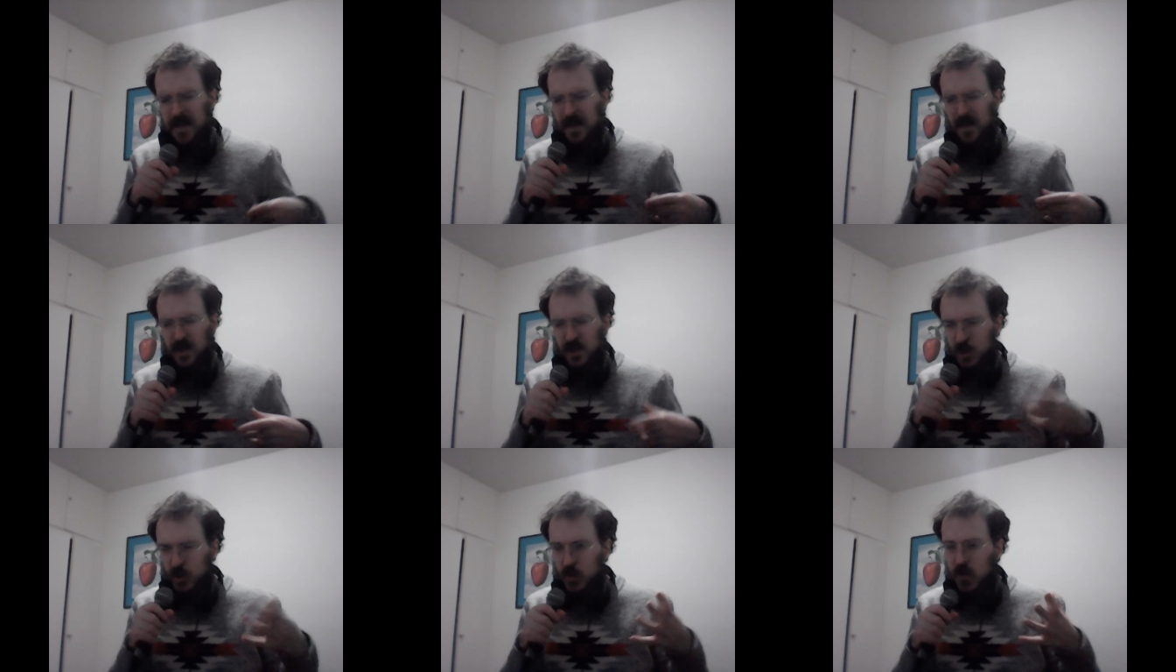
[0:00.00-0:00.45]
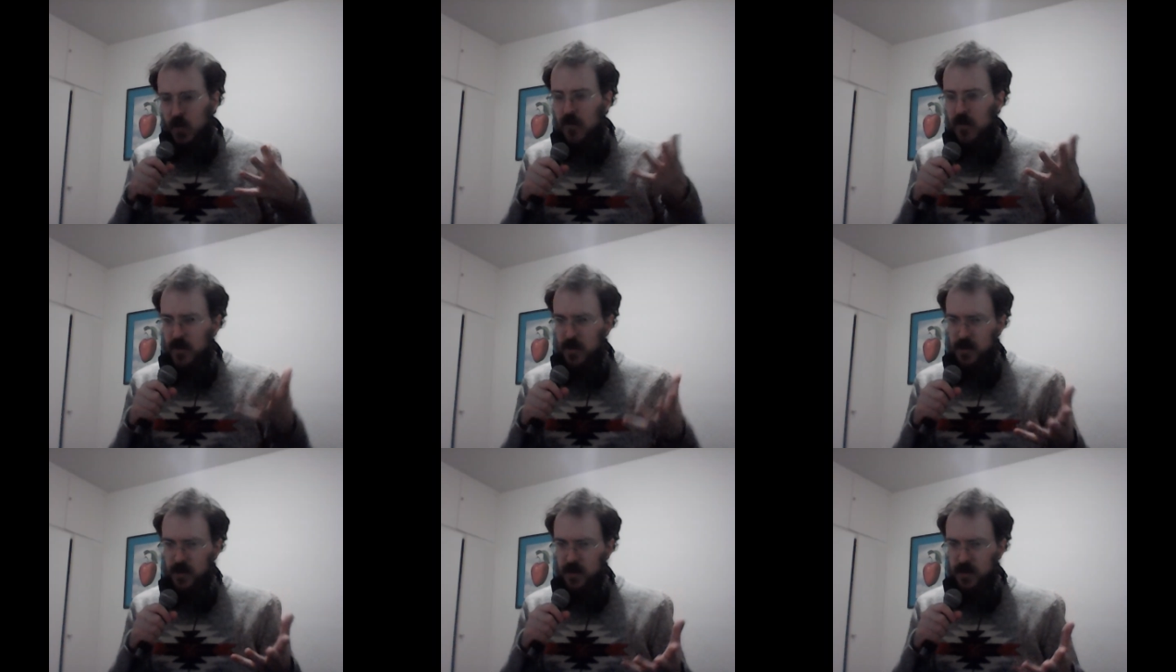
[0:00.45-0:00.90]

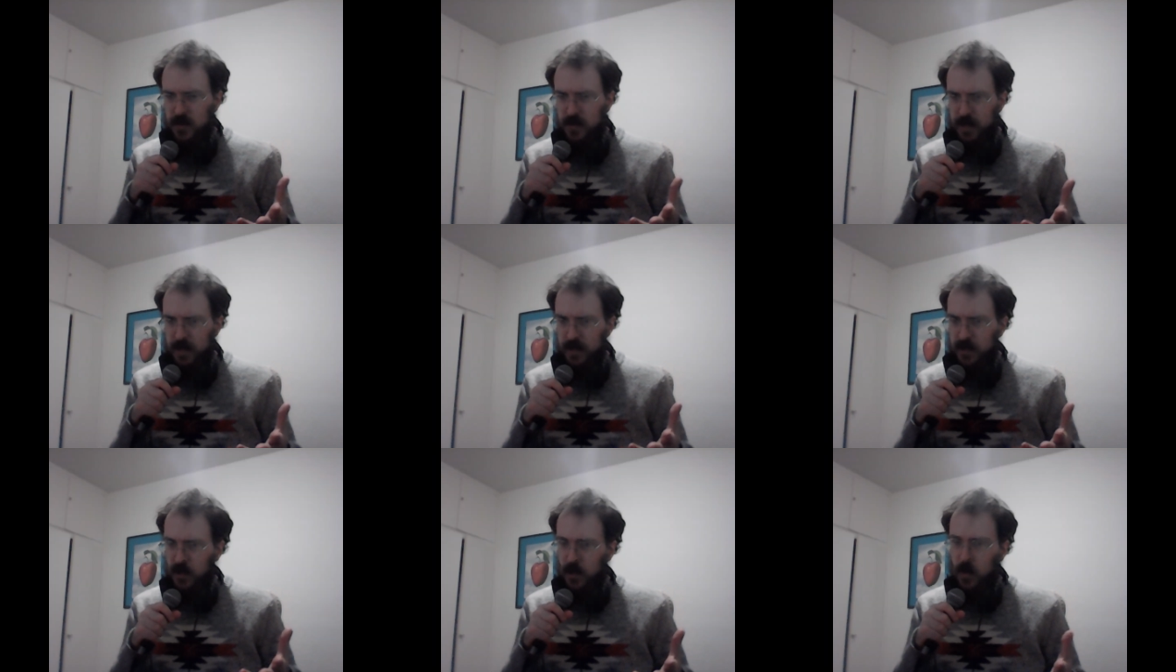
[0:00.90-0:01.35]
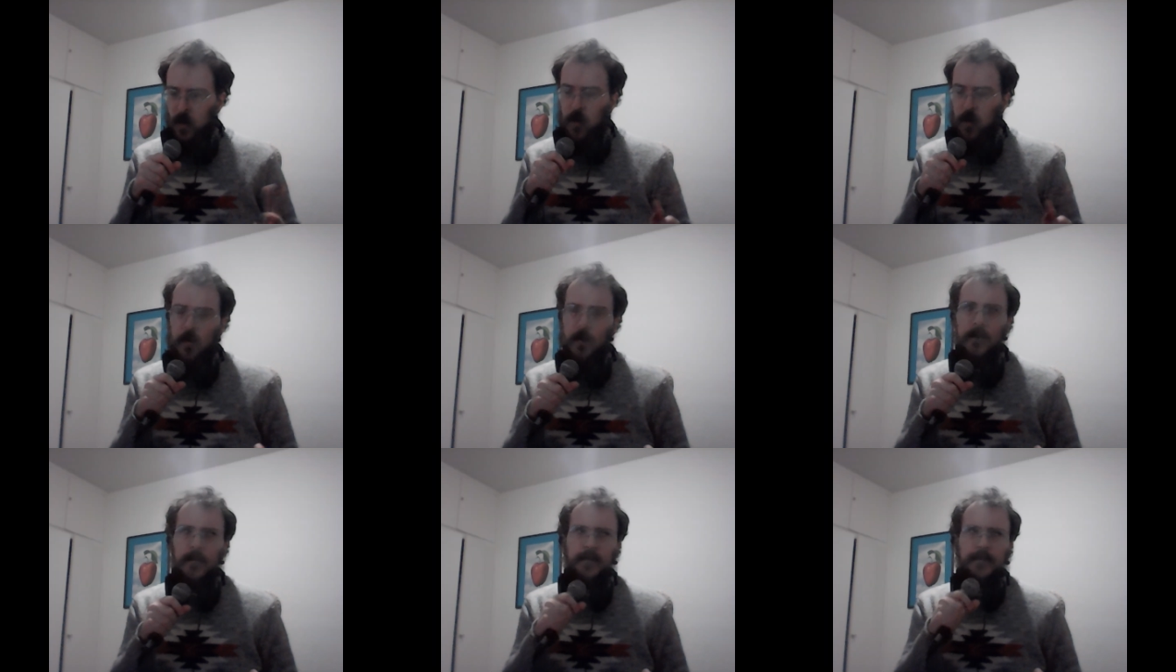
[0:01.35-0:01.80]
universe as a
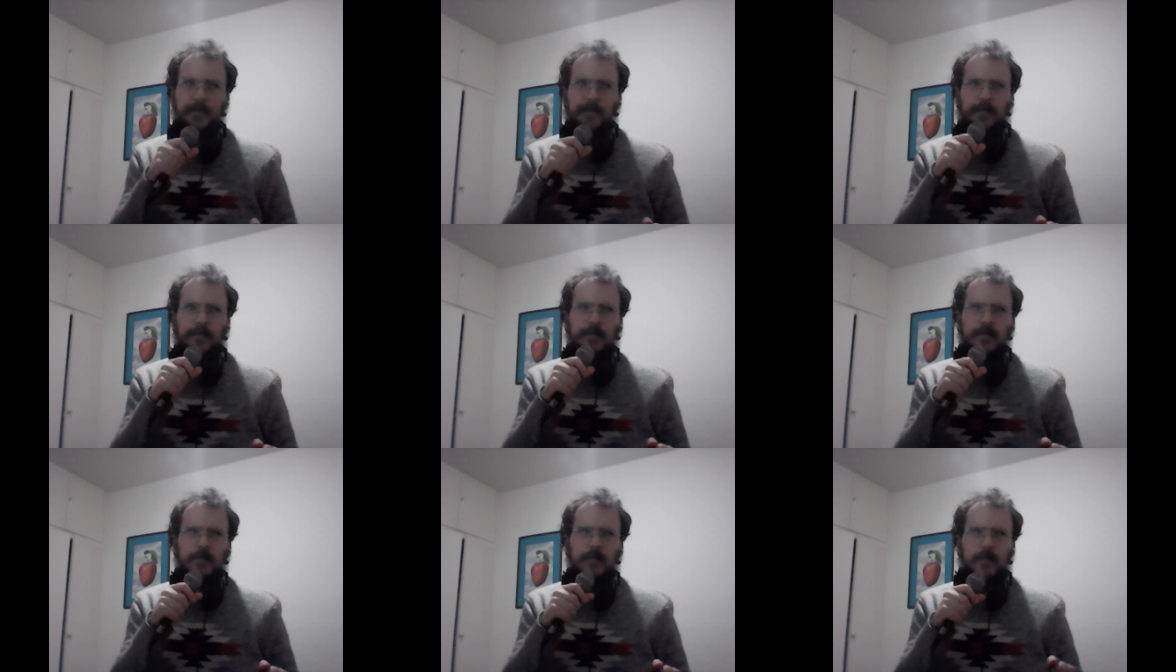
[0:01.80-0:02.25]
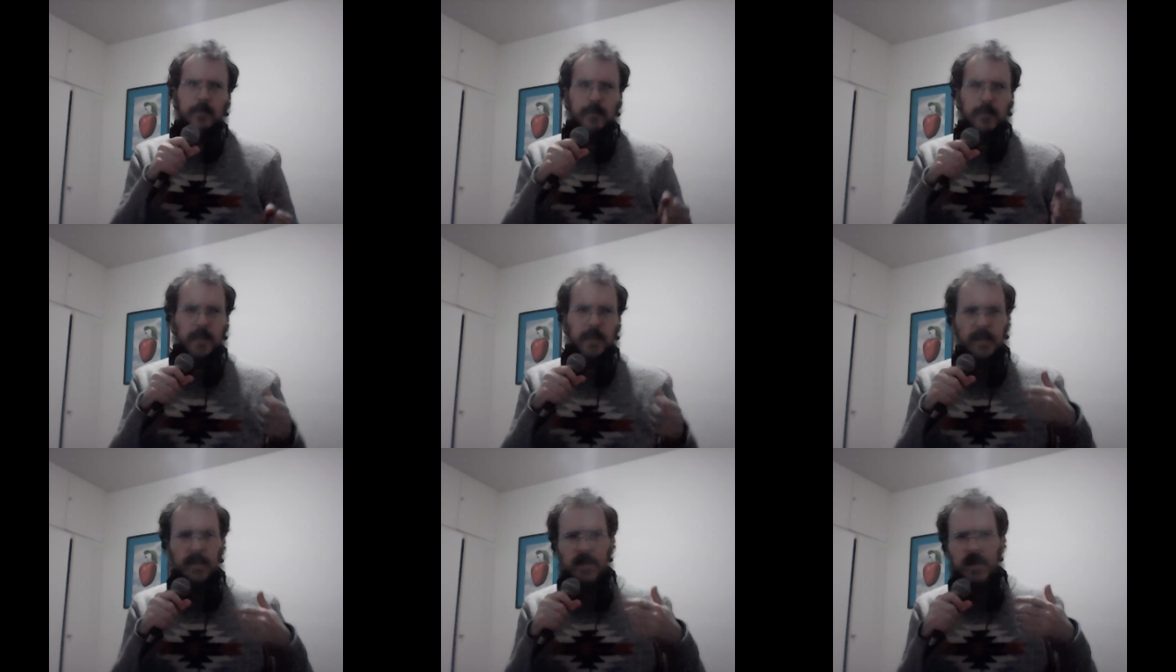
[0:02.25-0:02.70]
whole
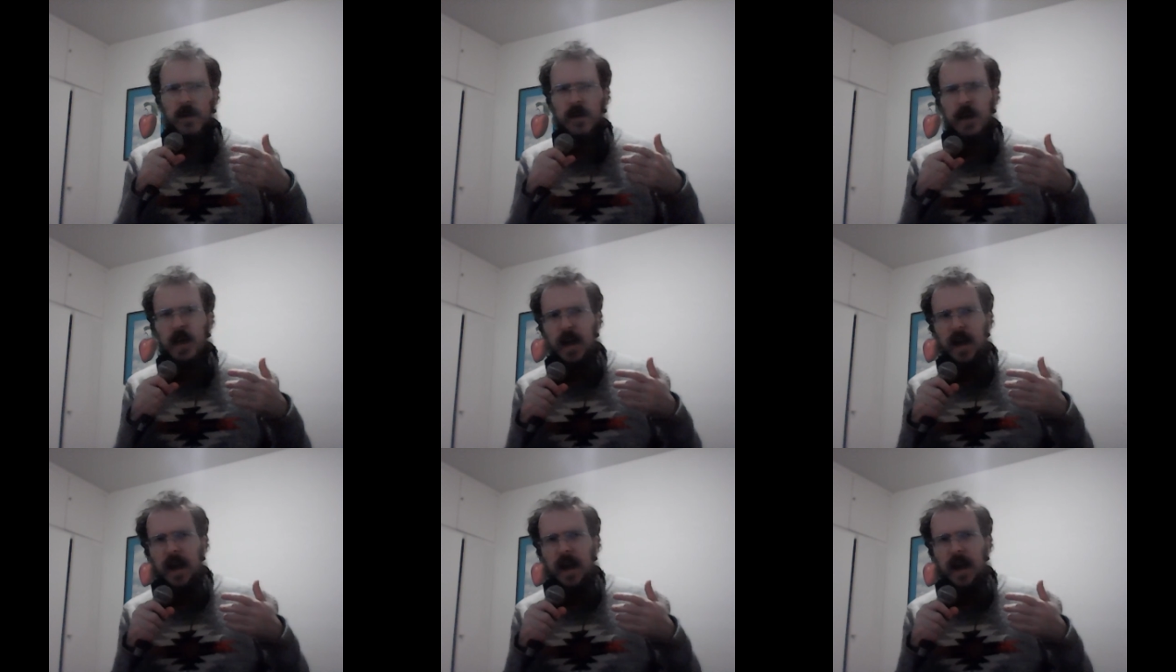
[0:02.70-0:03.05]
that